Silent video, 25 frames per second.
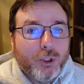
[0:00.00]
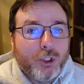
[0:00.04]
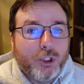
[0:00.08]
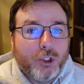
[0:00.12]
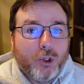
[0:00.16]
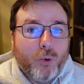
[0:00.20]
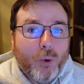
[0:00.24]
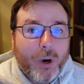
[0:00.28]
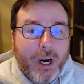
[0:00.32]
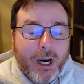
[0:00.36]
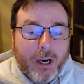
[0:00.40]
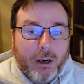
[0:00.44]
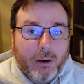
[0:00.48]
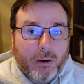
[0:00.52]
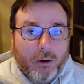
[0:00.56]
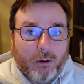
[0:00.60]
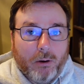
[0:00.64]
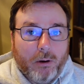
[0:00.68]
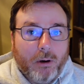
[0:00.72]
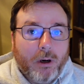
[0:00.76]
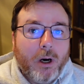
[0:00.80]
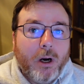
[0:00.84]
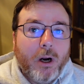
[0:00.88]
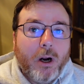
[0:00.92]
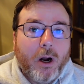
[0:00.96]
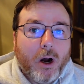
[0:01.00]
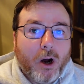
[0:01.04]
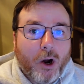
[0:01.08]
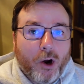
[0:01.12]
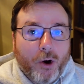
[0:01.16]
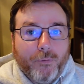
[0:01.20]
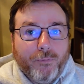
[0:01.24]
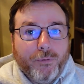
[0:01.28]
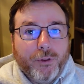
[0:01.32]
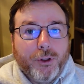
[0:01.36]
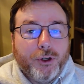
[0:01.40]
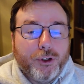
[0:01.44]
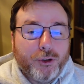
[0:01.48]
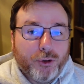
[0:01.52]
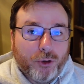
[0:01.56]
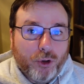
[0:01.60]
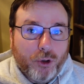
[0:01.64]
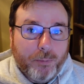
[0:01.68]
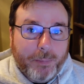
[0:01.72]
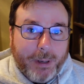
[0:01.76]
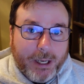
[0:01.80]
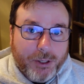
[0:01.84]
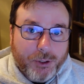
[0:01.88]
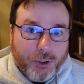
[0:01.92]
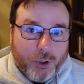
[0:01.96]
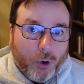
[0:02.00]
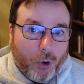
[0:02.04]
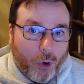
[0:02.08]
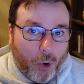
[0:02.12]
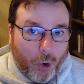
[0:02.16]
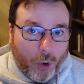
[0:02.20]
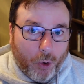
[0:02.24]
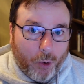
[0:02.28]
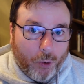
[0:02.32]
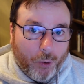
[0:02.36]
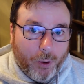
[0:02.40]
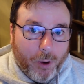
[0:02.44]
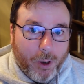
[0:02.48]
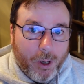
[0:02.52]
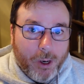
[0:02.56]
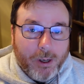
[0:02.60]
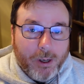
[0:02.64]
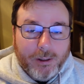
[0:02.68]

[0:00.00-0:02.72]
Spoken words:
square of the troop as a whole.